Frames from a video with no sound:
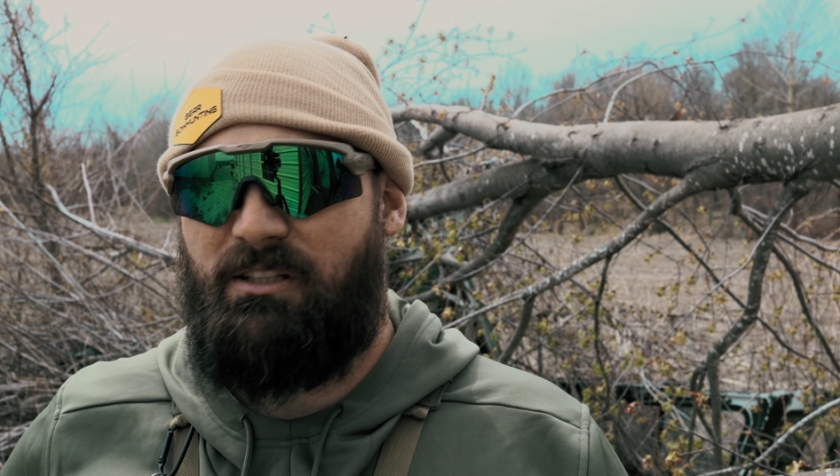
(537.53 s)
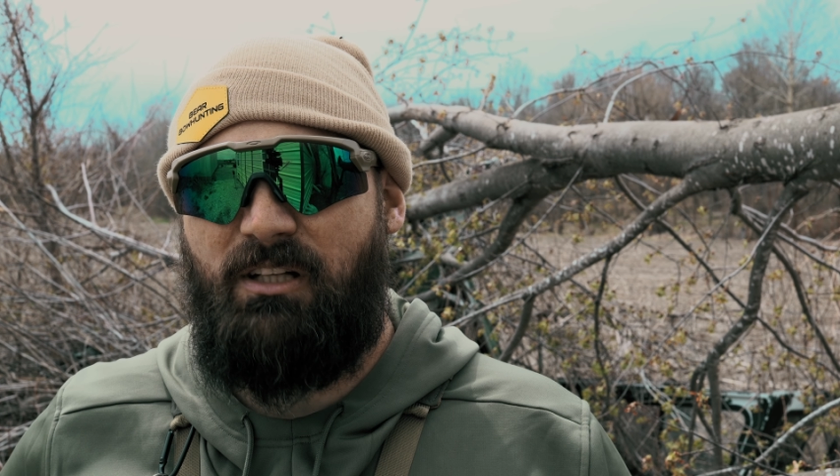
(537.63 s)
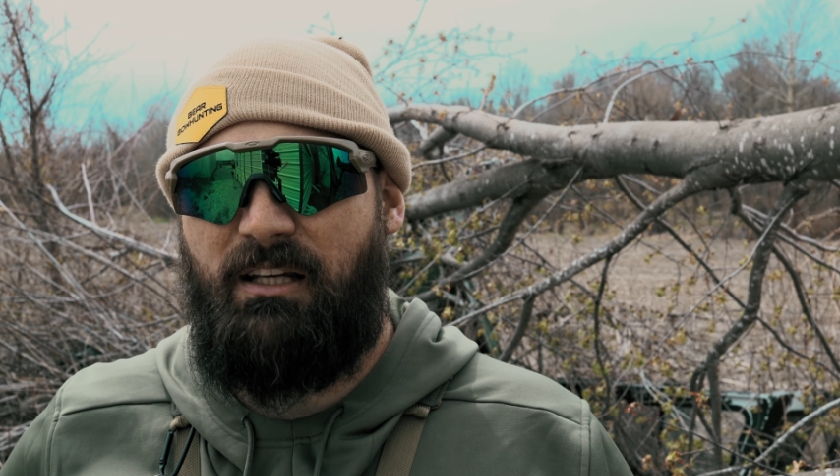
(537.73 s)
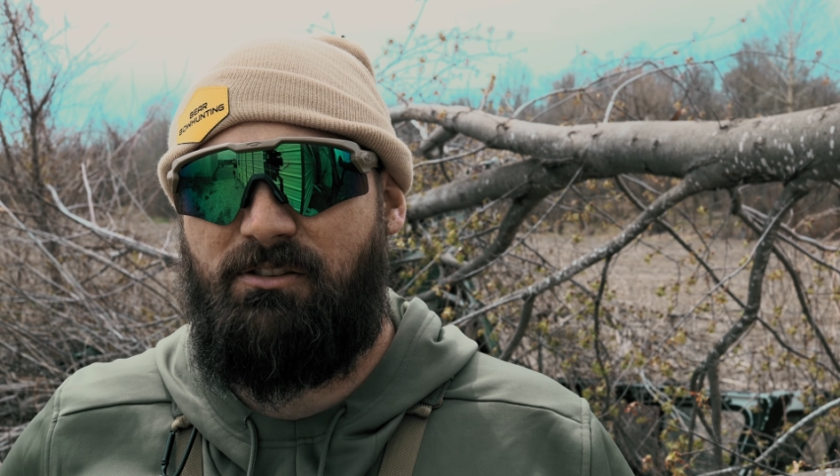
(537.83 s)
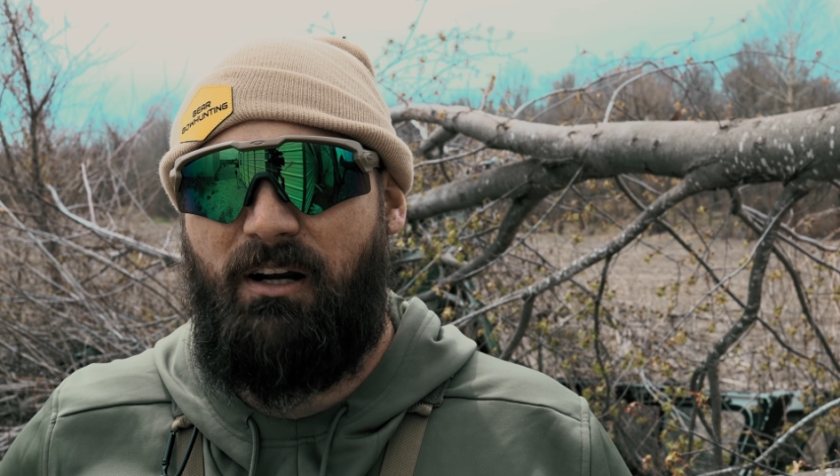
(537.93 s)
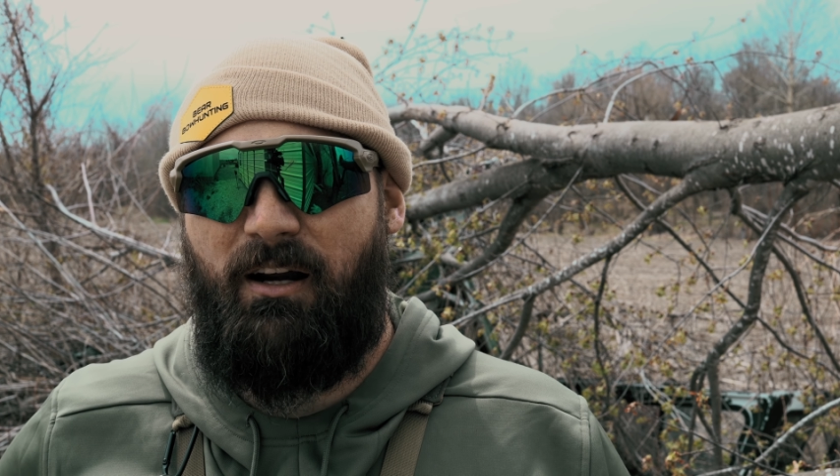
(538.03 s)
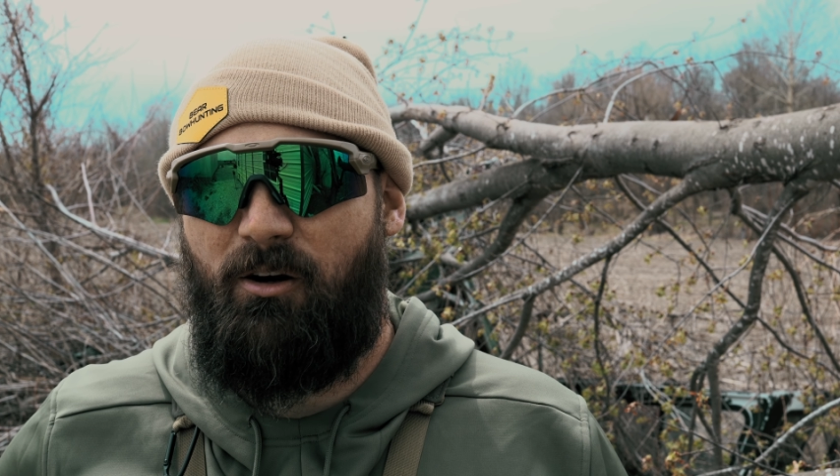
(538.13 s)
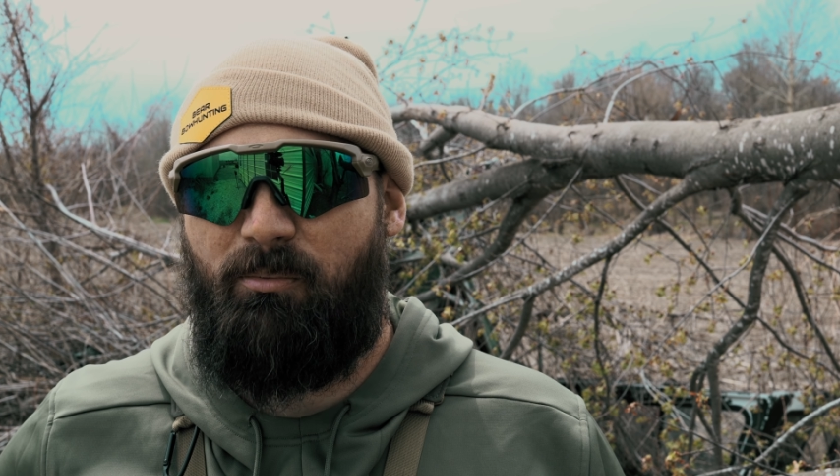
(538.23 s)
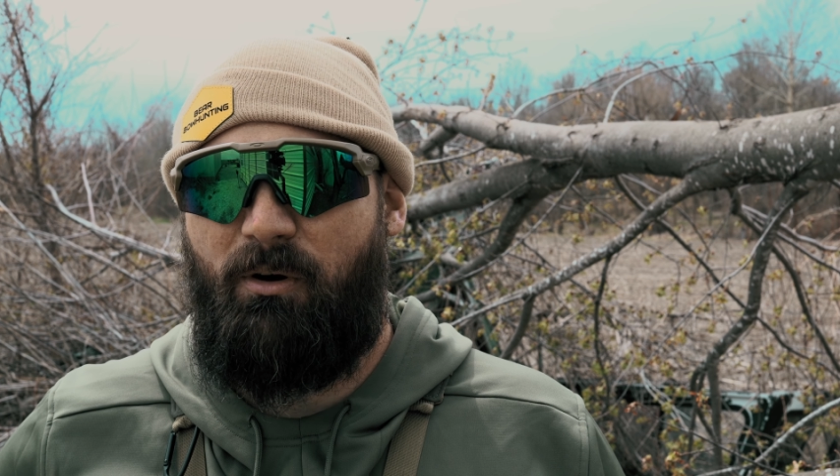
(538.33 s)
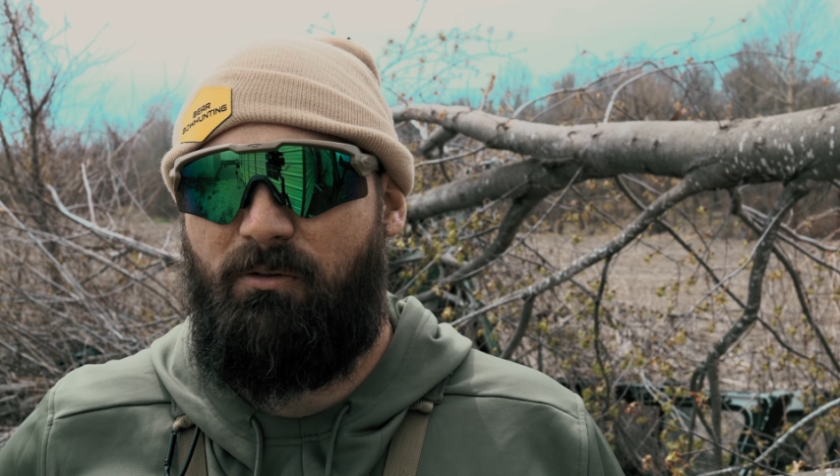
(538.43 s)
change your
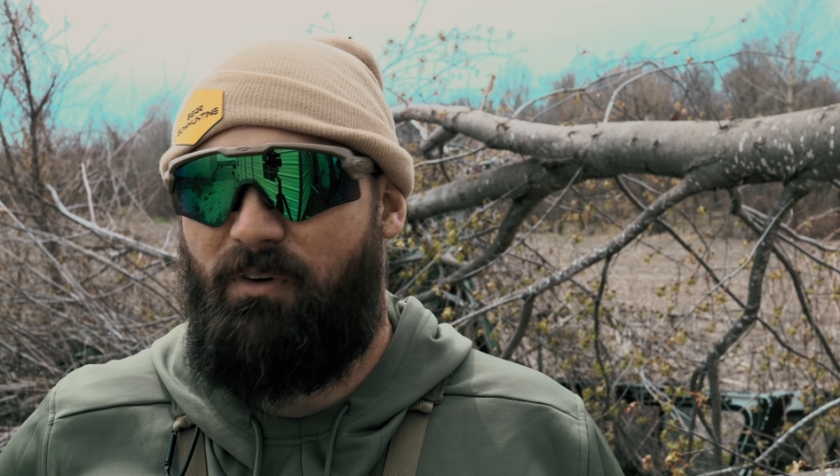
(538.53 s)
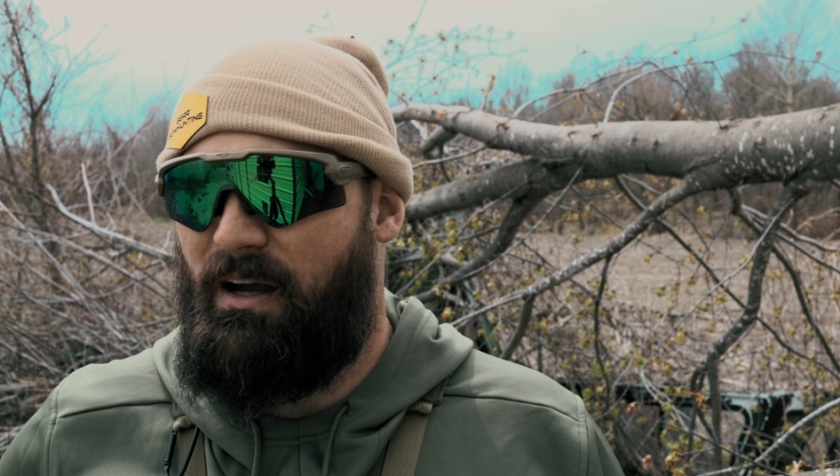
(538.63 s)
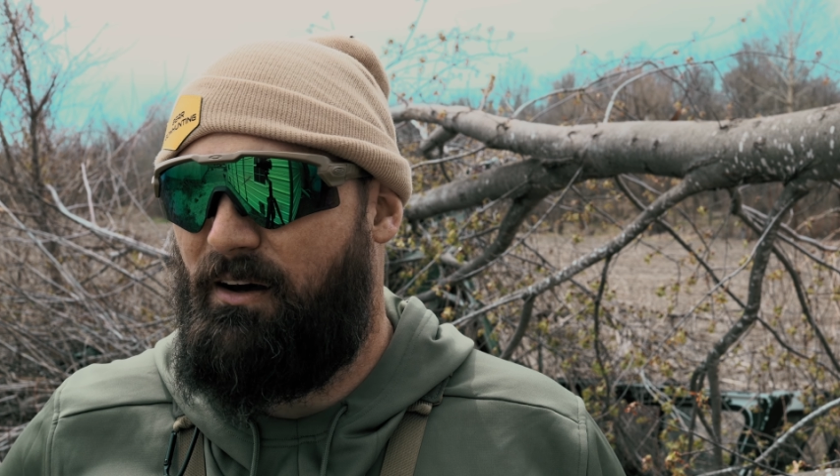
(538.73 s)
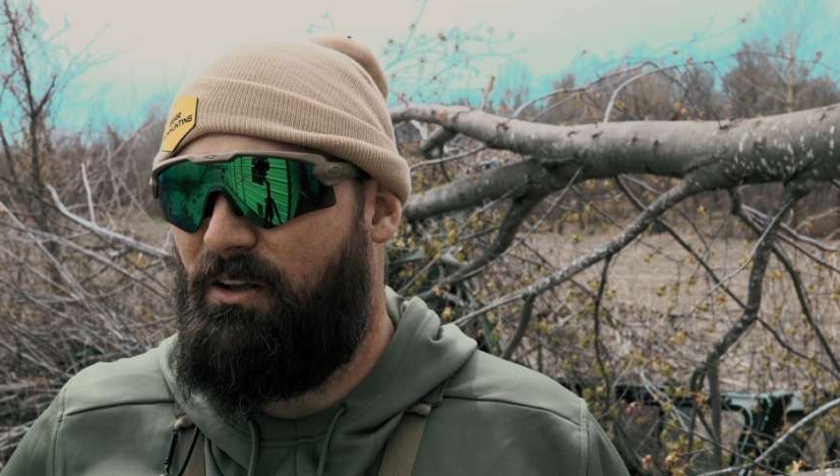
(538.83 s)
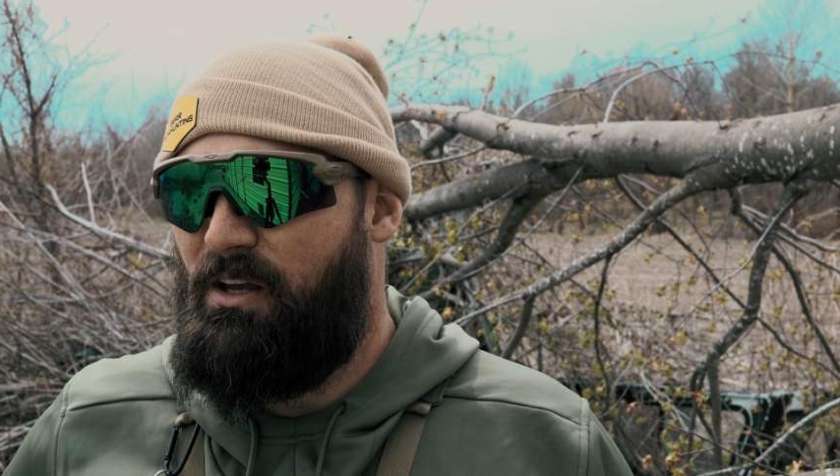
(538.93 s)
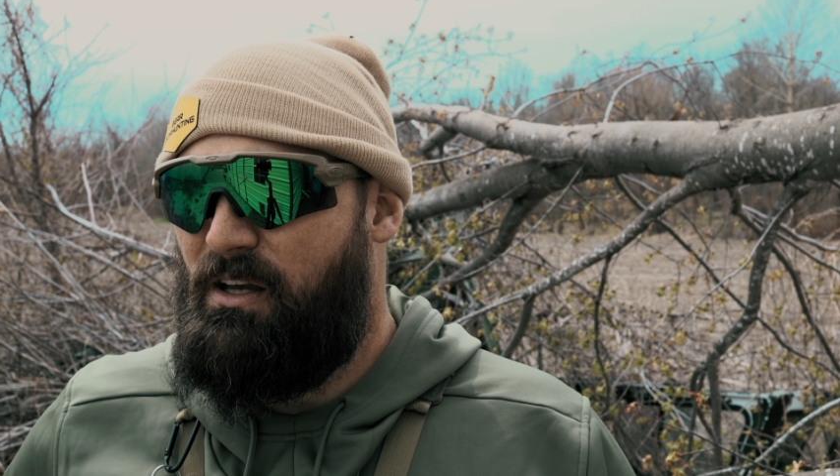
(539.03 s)
arrow profile,